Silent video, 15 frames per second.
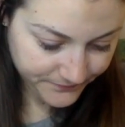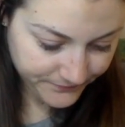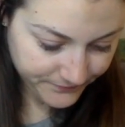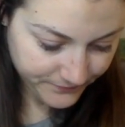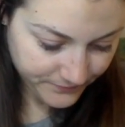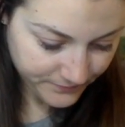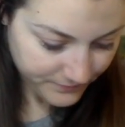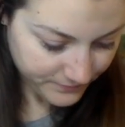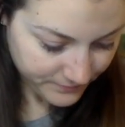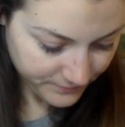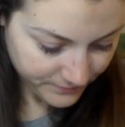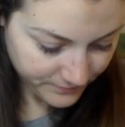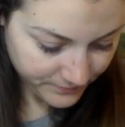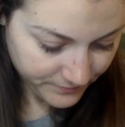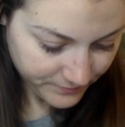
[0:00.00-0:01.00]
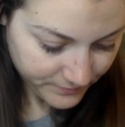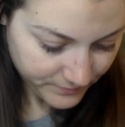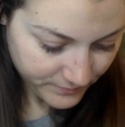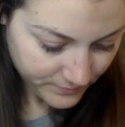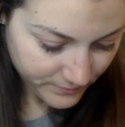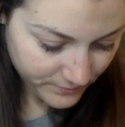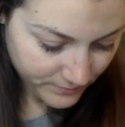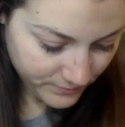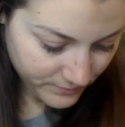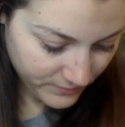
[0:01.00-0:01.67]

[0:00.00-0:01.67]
[no speech]